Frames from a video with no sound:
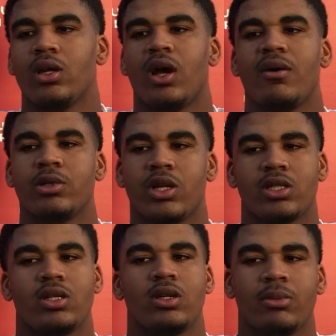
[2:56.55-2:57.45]
I've been
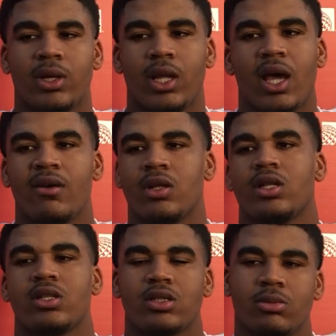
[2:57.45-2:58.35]
trusting them, and they have a lot
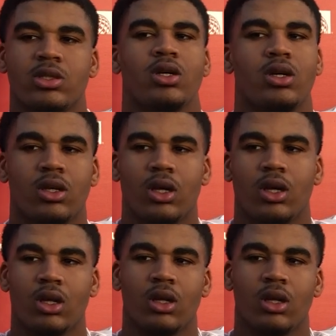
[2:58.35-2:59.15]
of trust in me, so yeah.